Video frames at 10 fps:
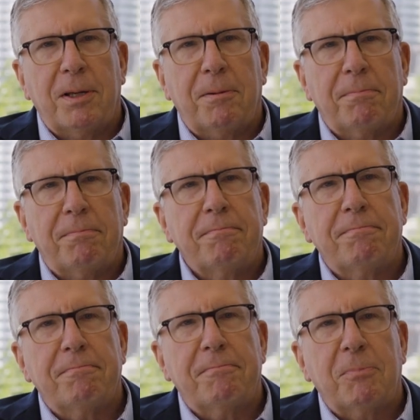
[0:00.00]
in
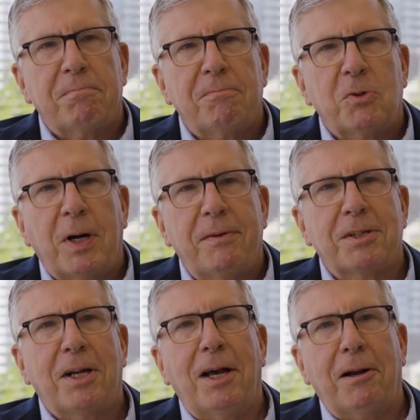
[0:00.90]

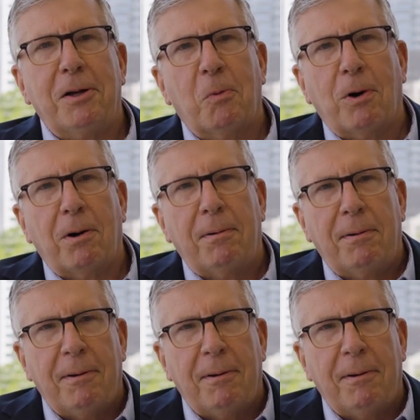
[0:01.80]
Travis County were